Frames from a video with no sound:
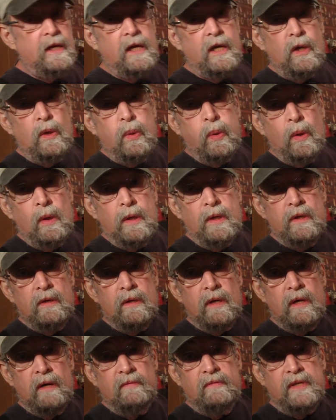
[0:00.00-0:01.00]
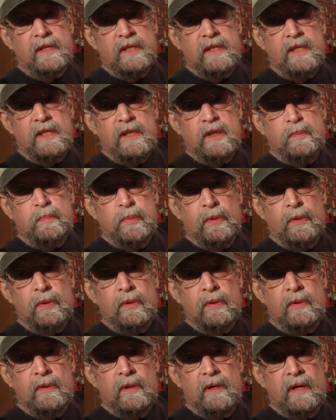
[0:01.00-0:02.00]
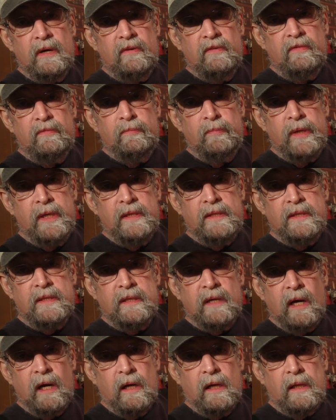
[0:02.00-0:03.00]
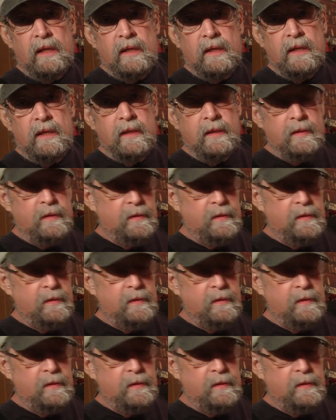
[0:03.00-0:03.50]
1/4 of a teaspoon of minced garlic.